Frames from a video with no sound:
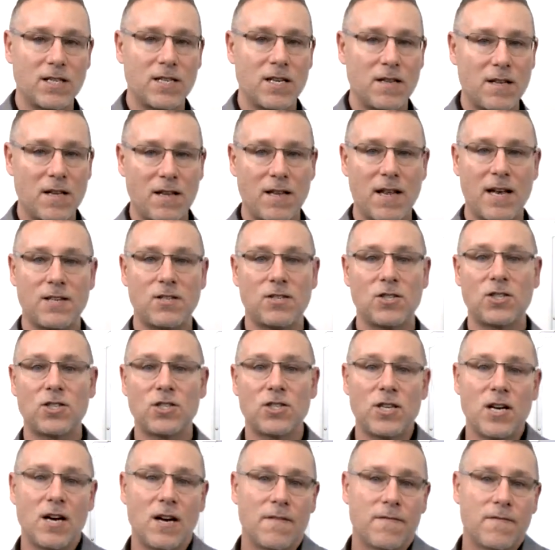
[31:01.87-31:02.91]
and then that
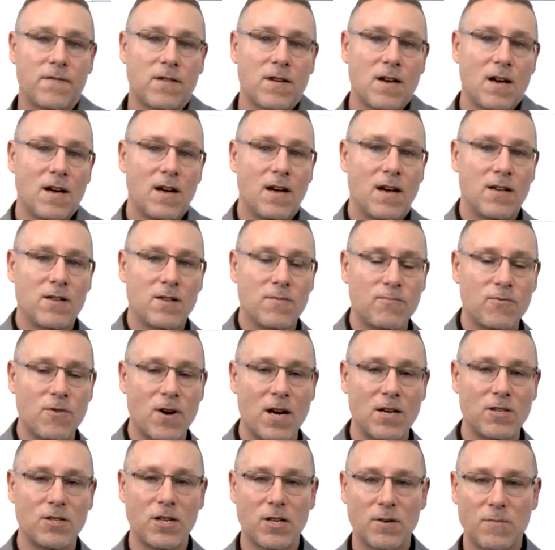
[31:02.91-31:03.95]
shifts as a
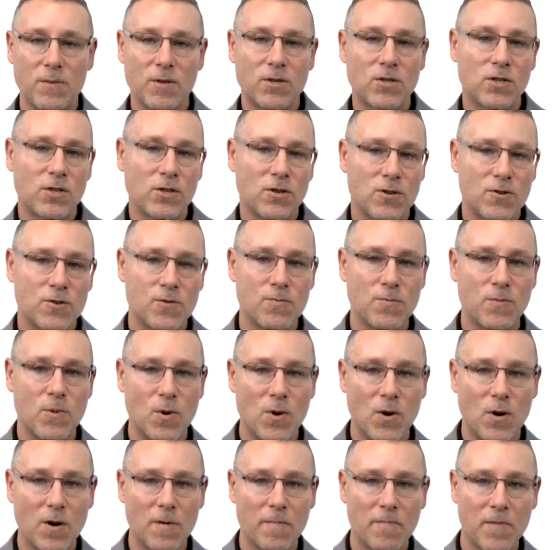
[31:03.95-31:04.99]
project matures
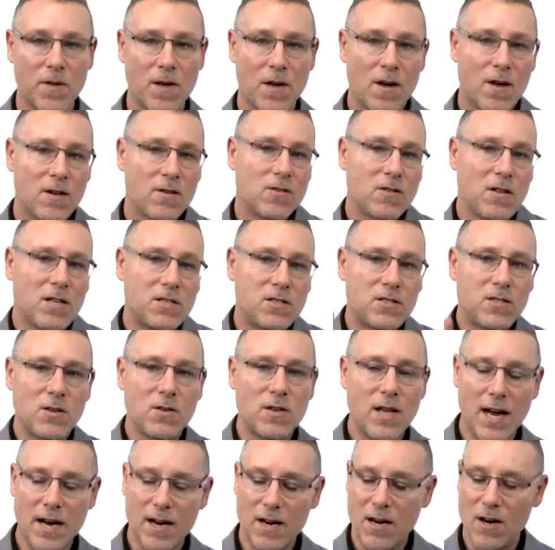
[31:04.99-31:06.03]
more. So let's do
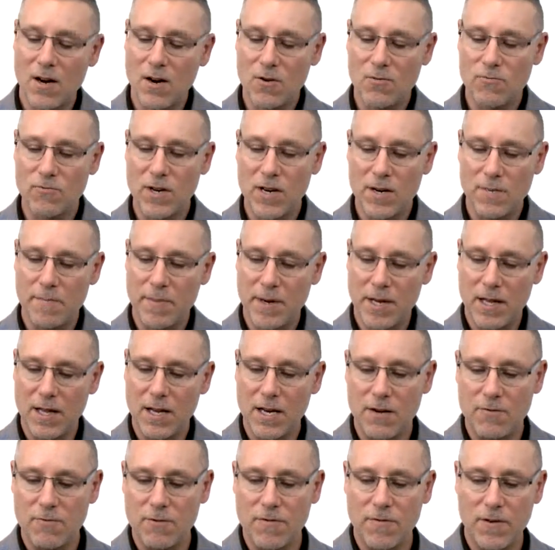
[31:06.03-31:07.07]
that code
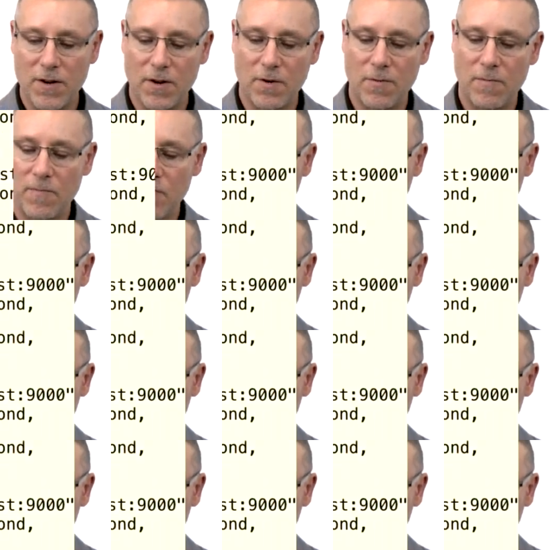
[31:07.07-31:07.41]
readability review.